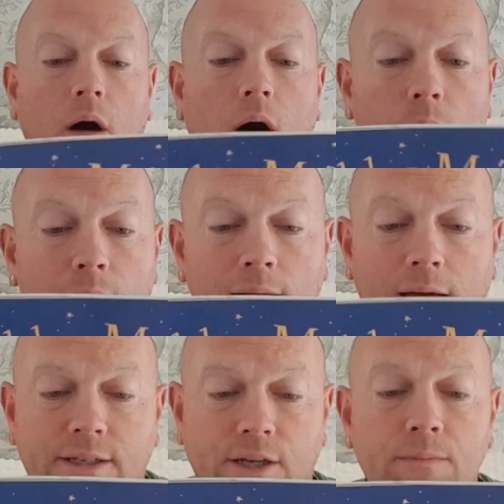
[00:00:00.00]
A week
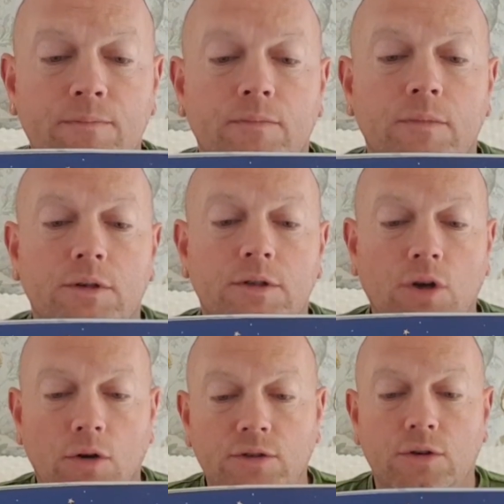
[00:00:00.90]
later,
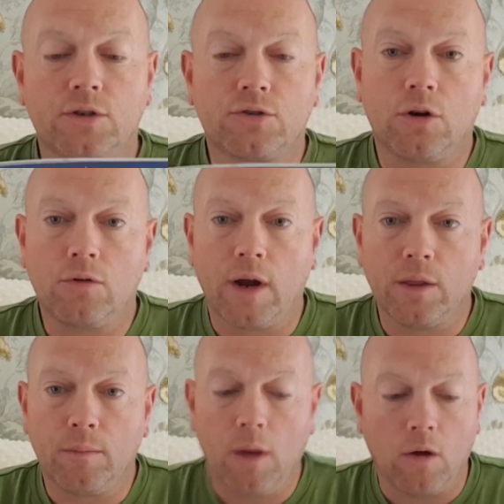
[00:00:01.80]
Sock took a stroll
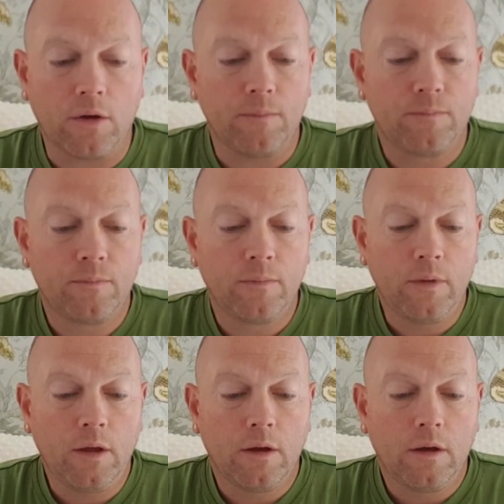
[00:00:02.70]
round the block
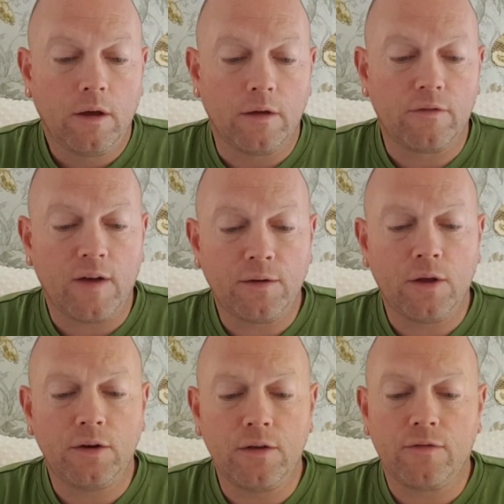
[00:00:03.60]
and found
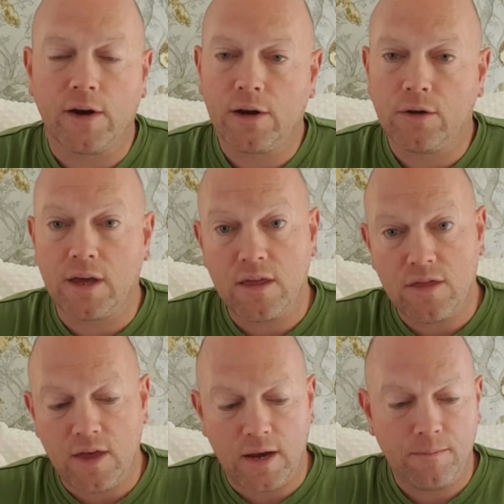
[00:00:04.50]
her new friend looking
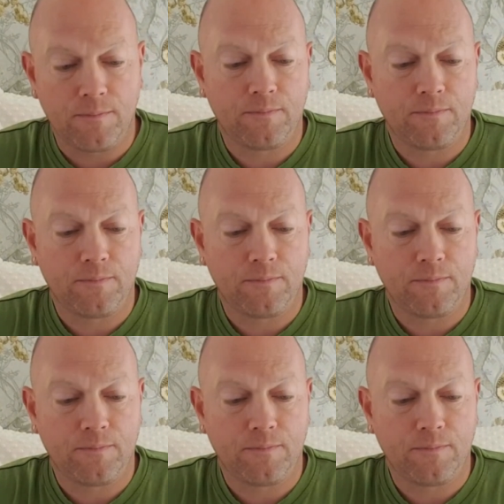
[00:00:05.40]
thin.